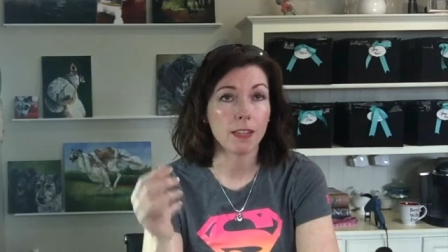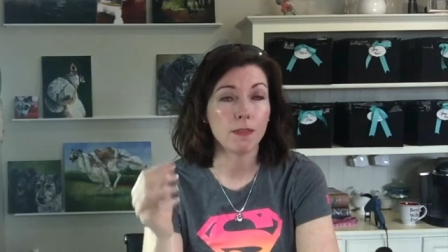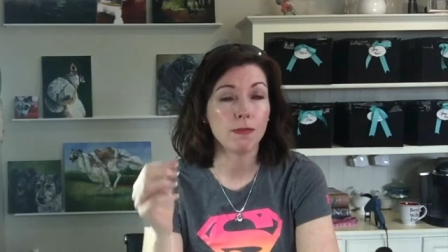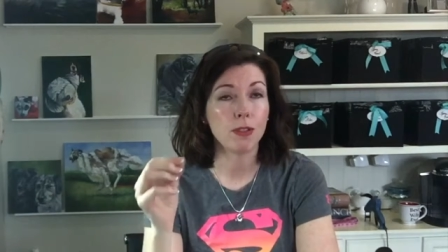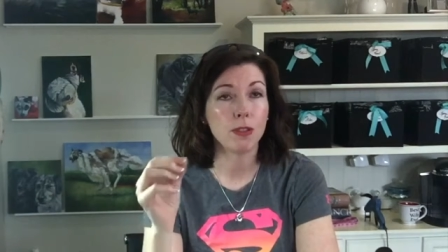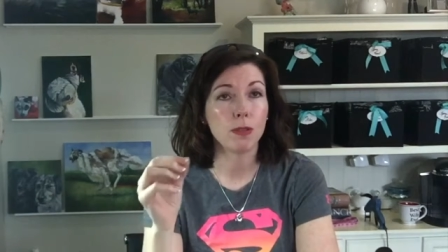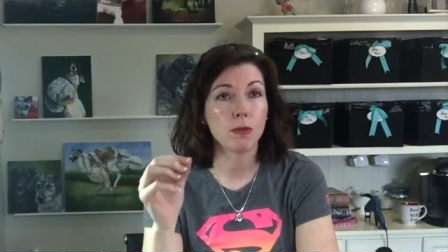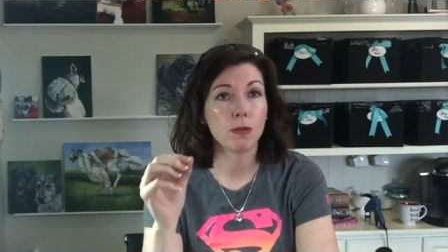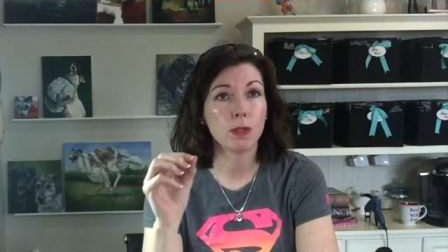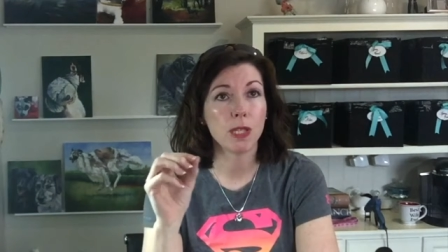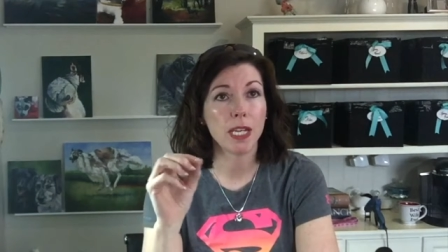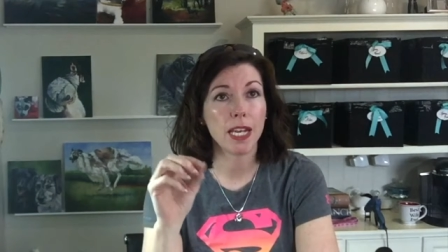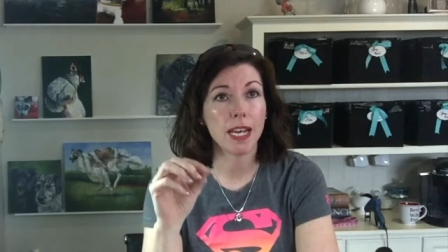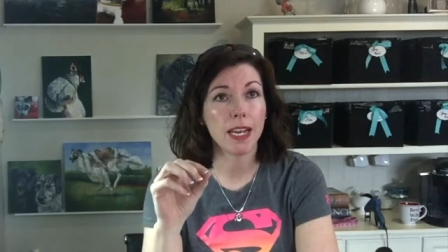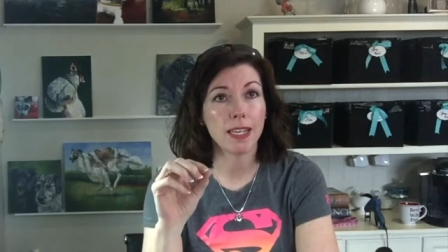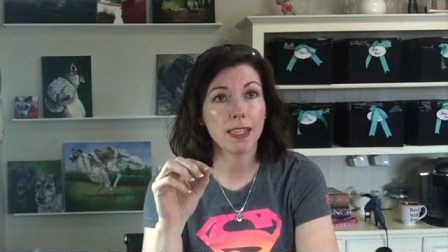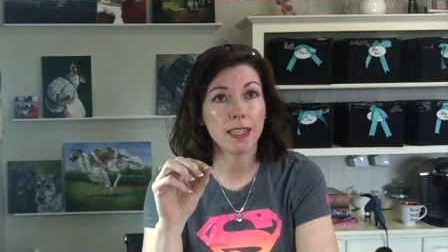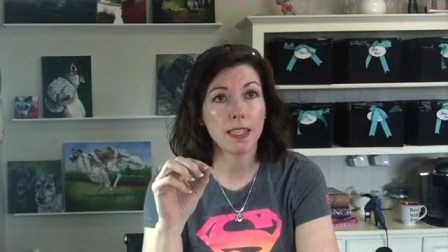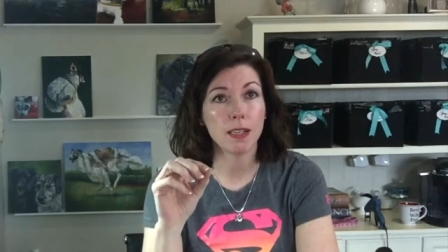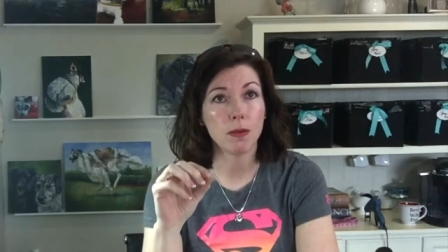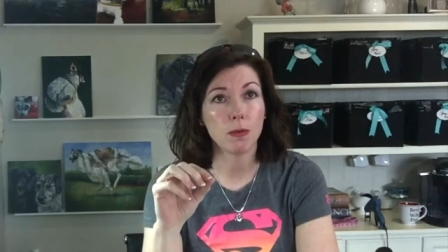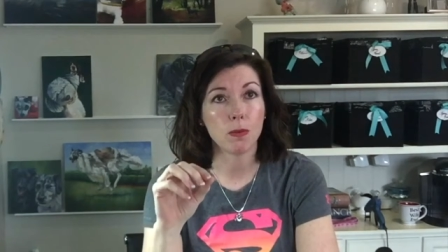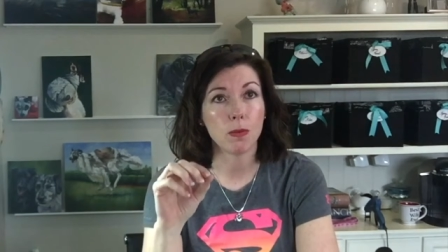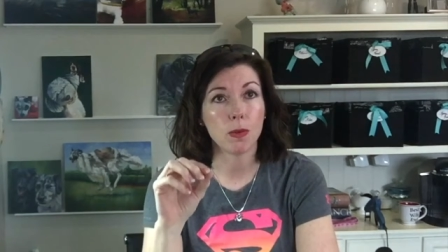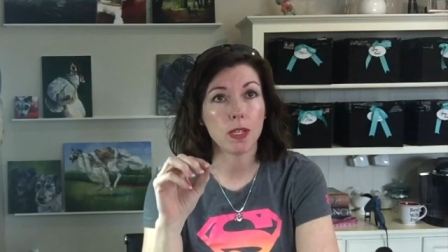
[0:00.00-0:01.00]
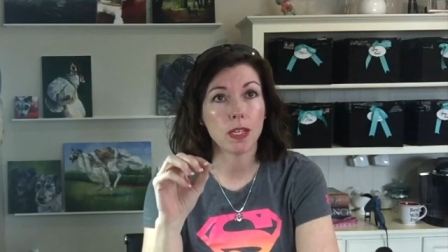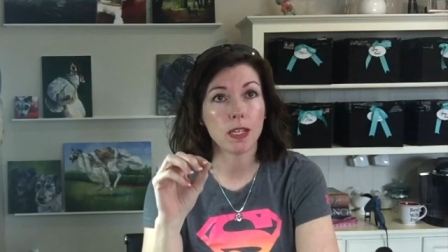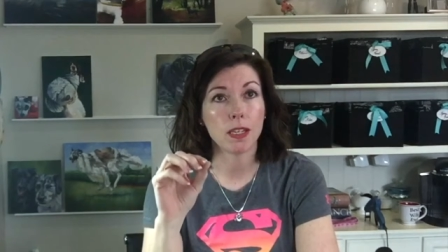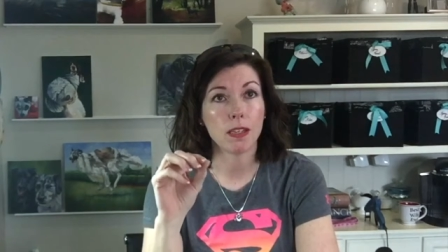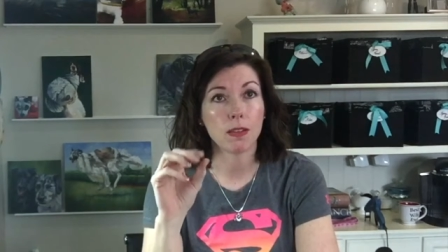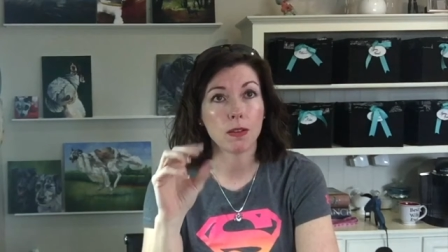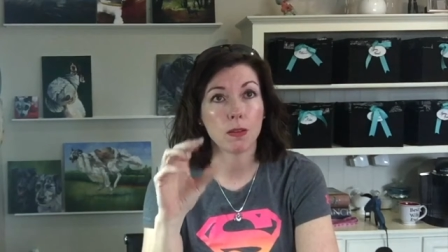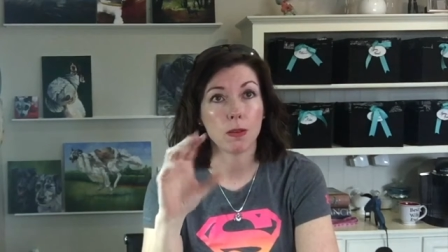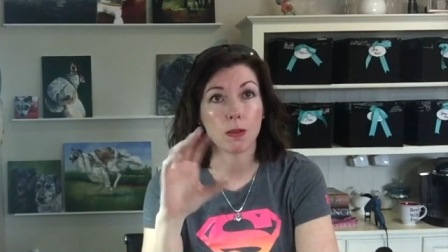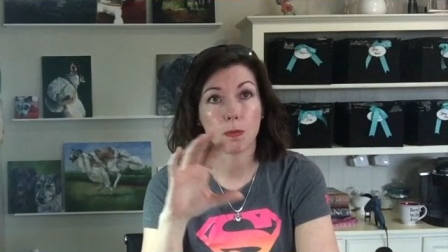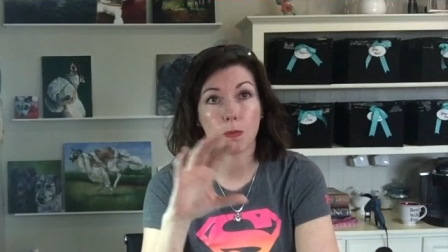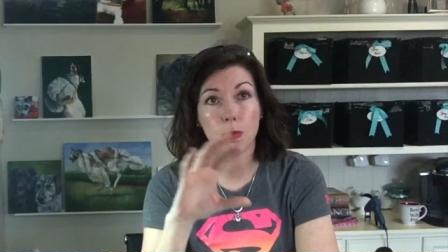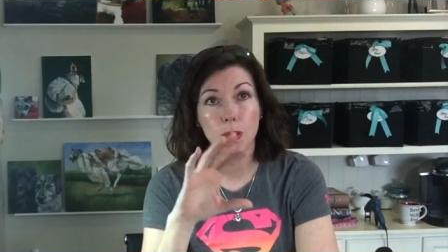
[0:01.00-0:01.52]
If you tag it
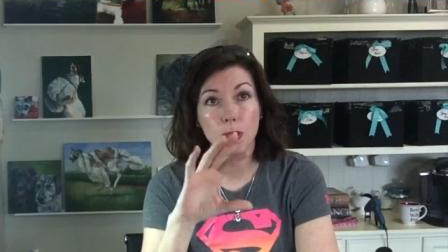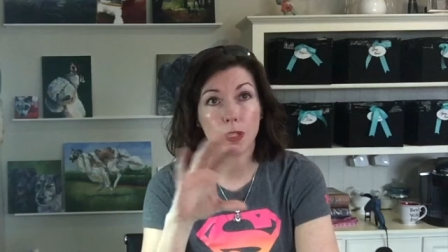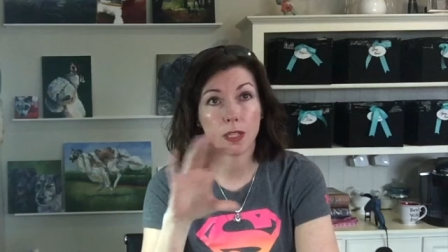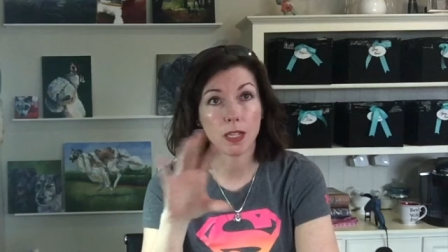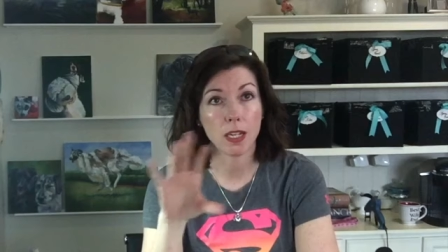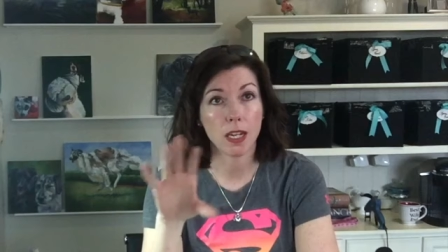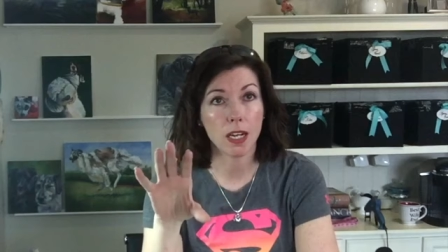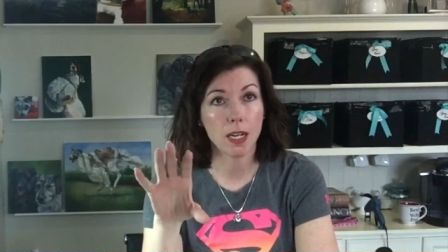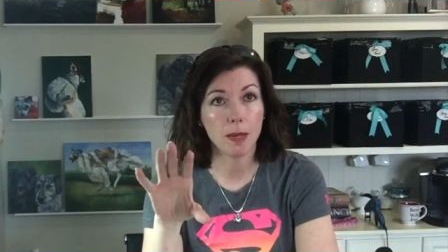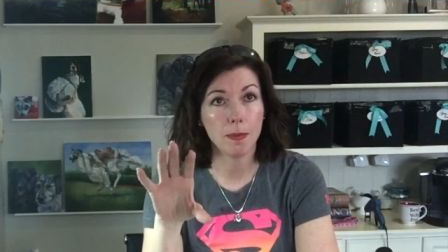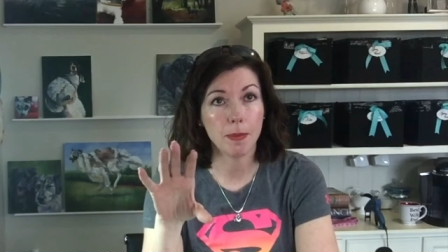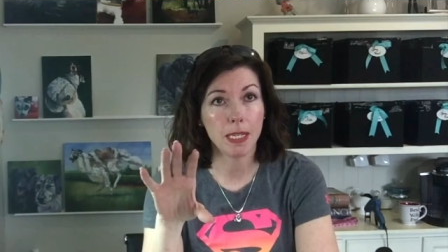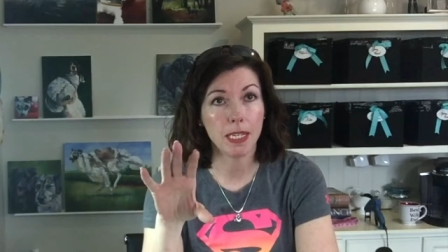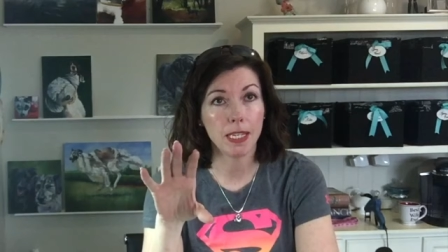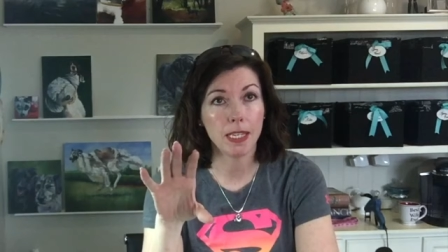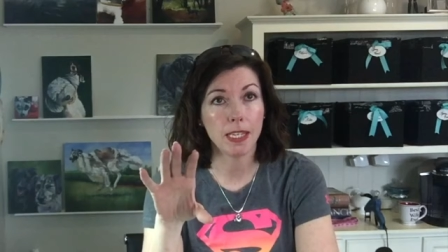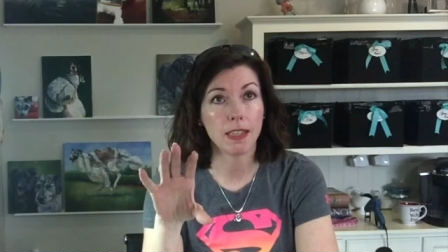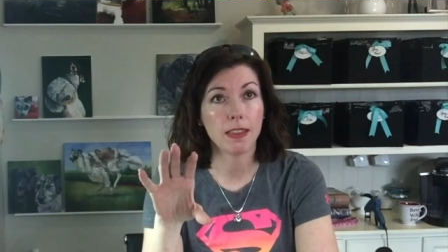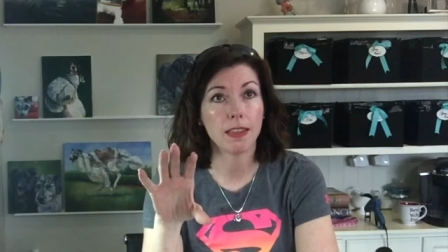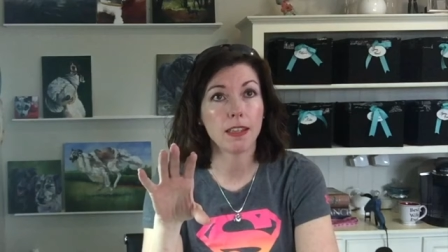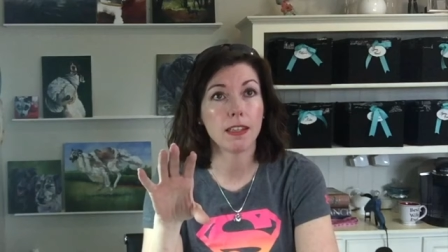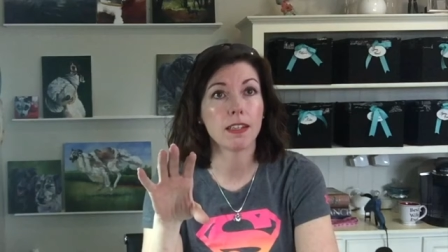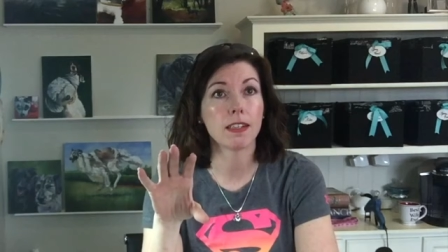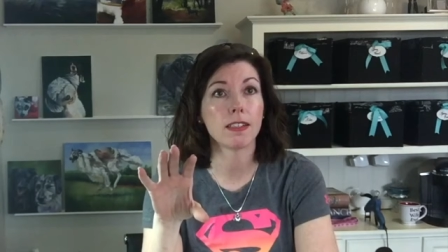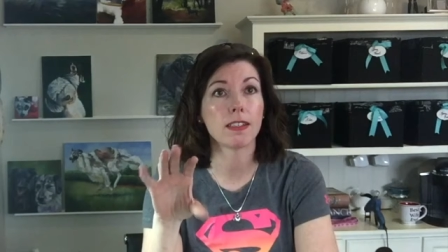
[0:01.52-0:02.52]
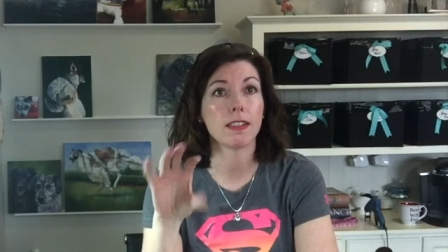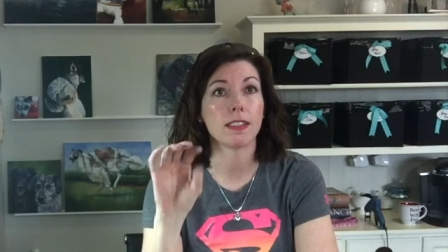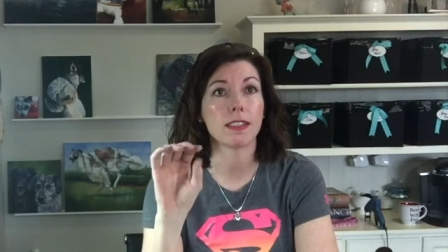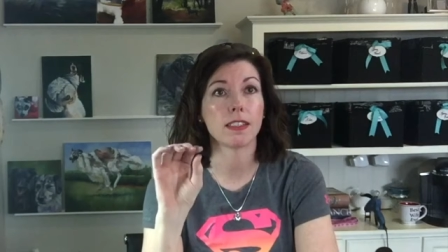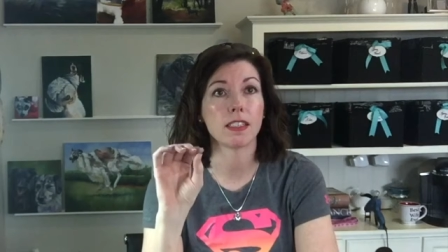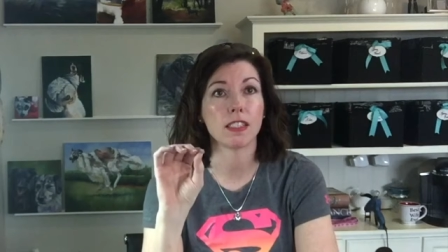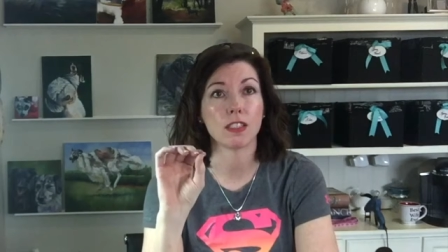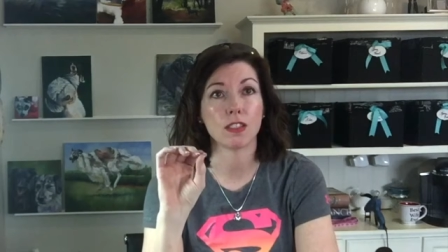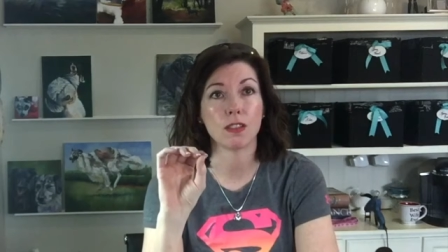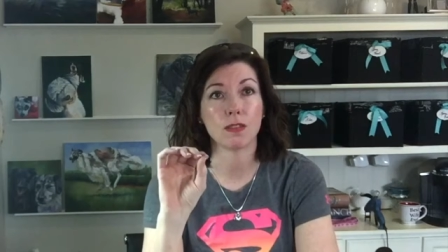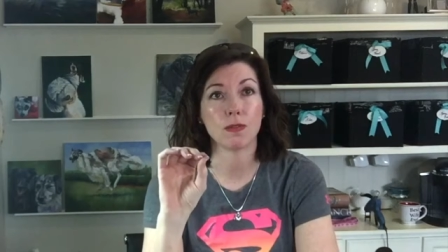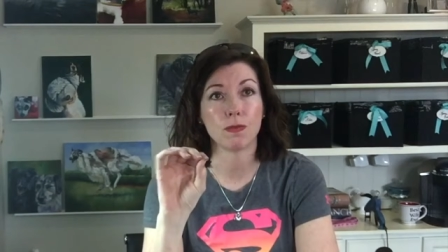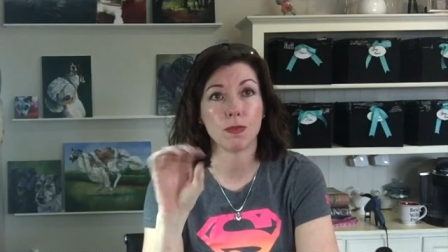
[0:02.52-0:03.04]
with or put a comment in there that
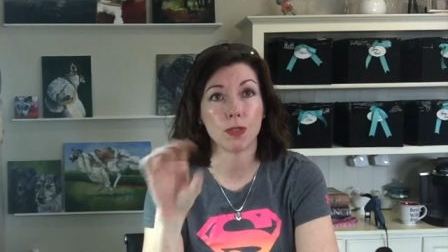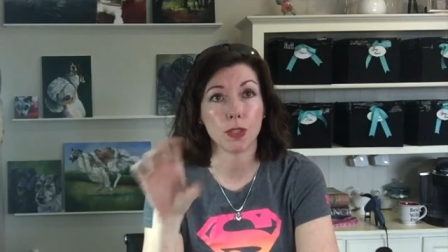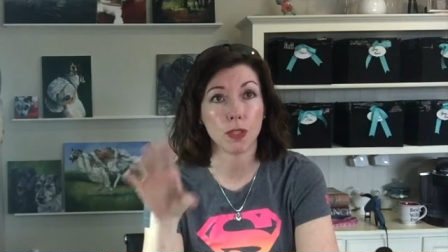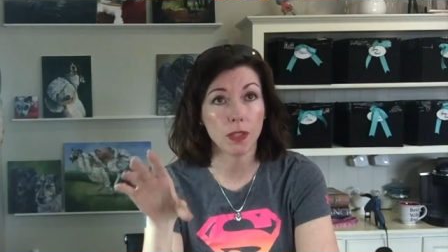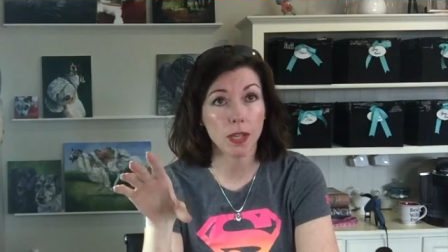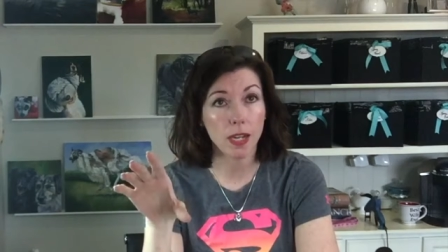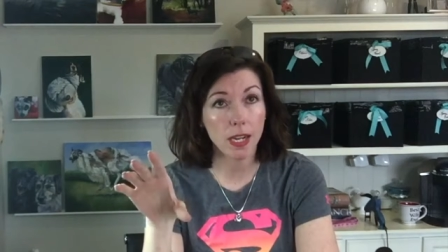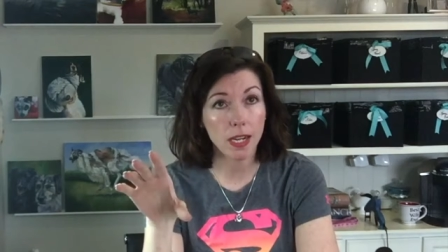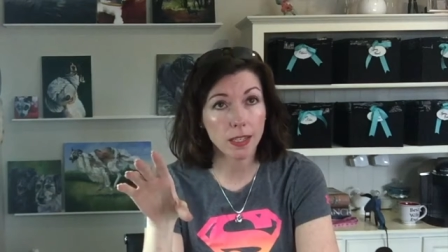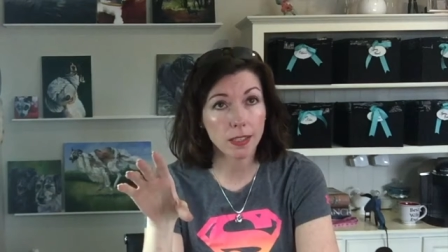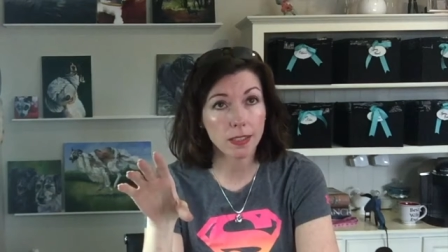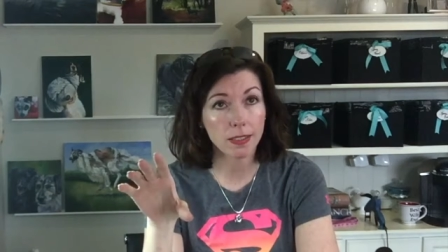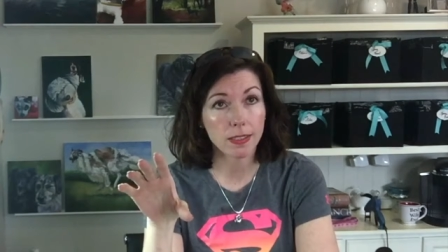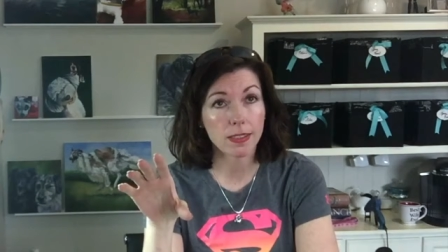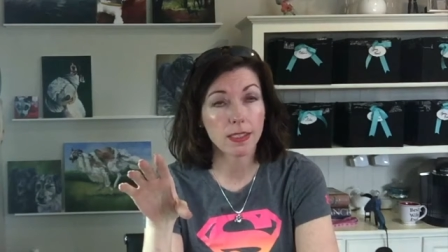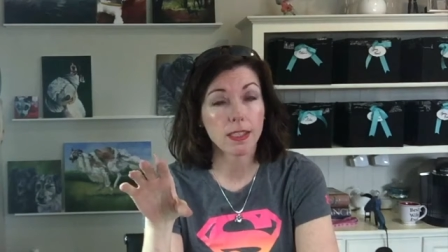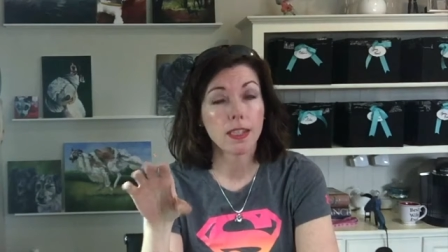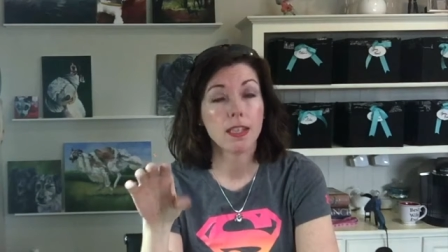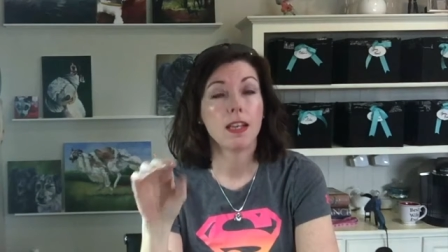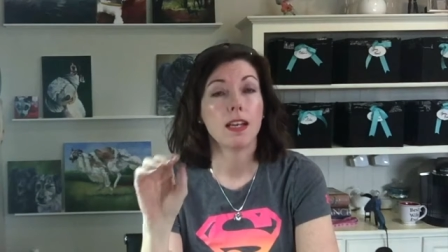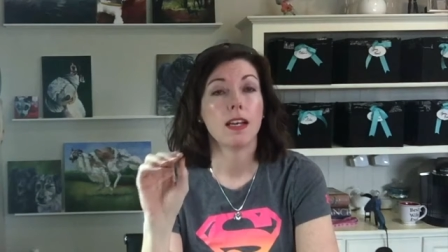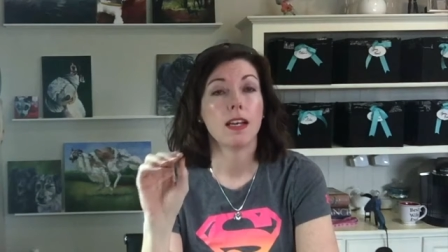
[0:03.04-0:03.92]
says Furax,